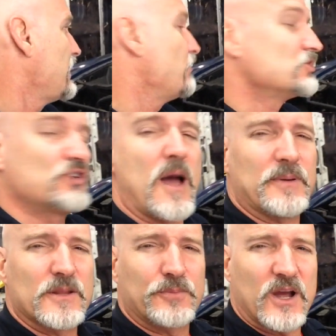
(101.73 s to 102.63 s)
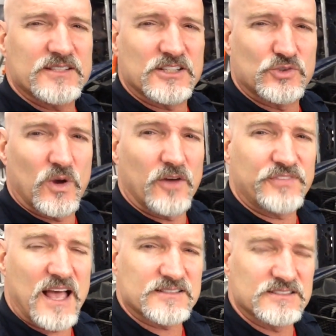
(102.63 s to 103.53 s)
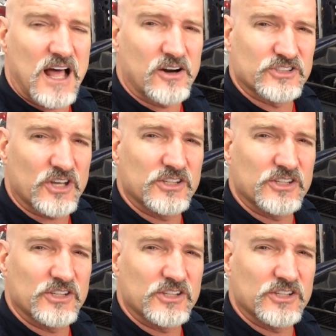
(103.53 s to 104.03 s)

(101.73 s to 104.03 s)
and we're dropping the price to $12,000